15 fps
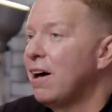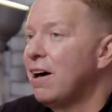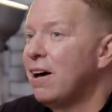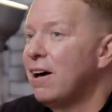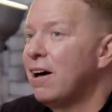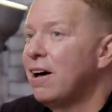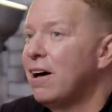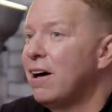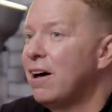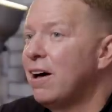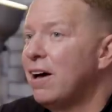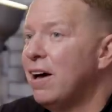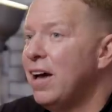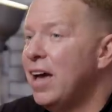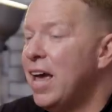
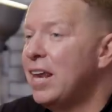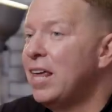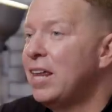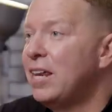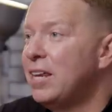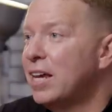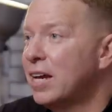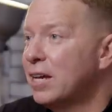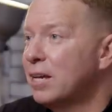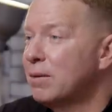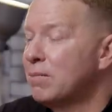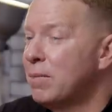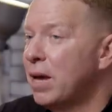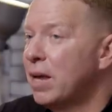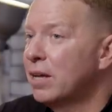Uh, and then
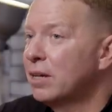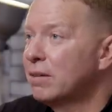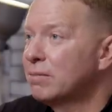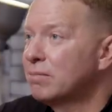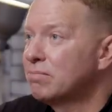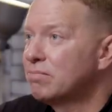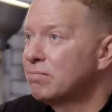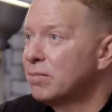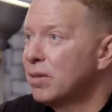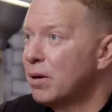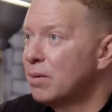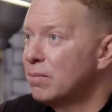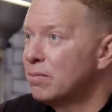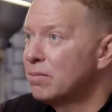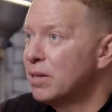Nick made a,
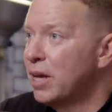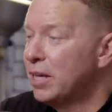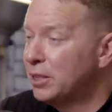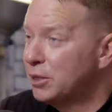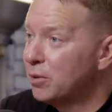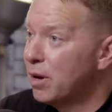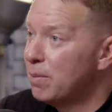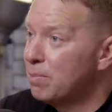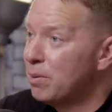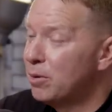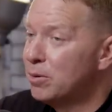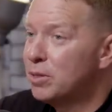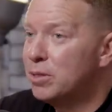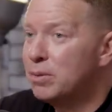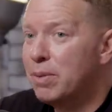a Instagram
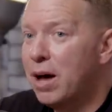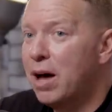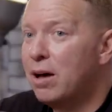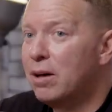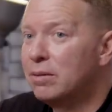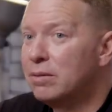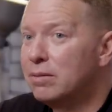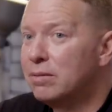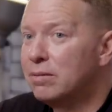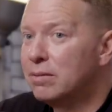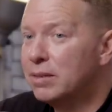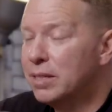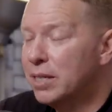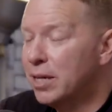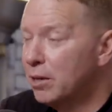post about
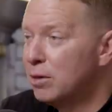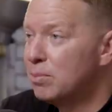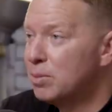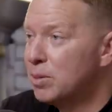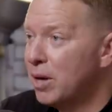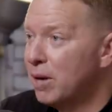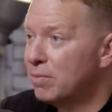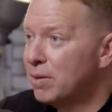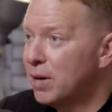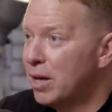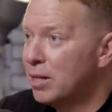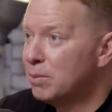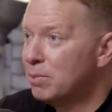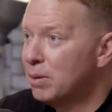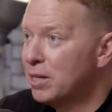killing himself,
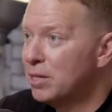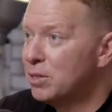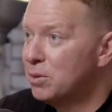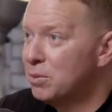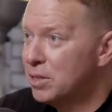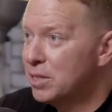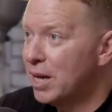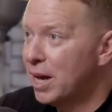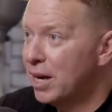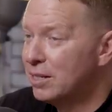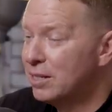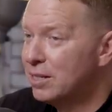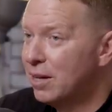contemplating suicide and